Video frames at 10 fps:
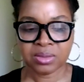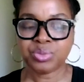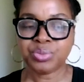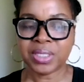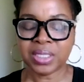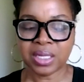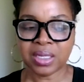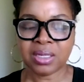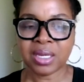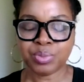to
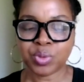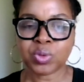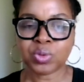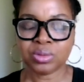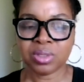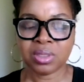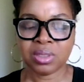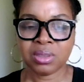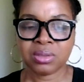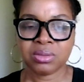be able
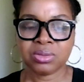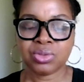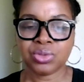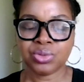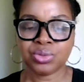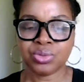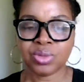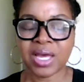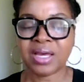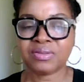
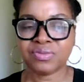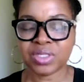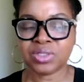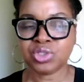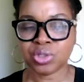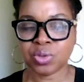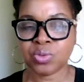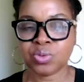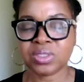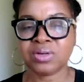to have and
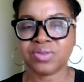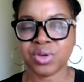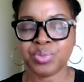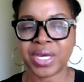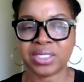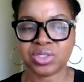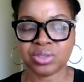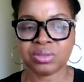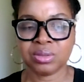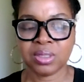show self
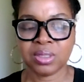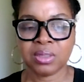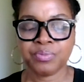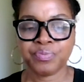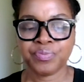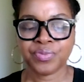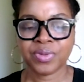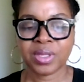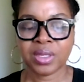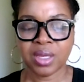compassion.
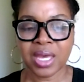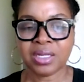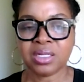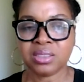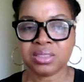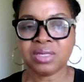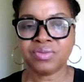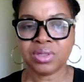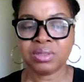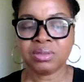And it is
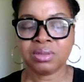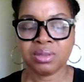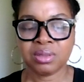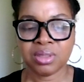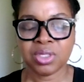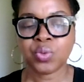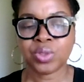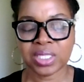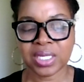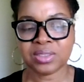even
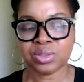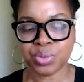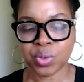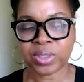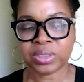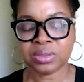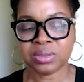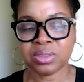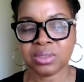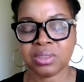equally as
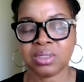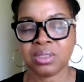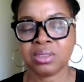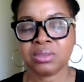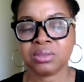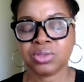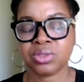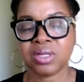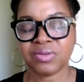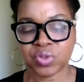important
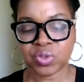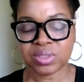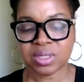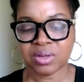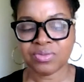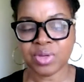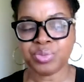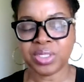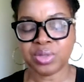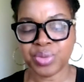to love yourself
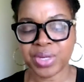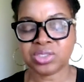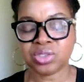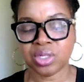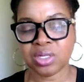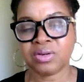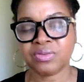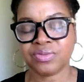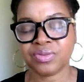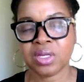and be compassionate
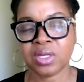enough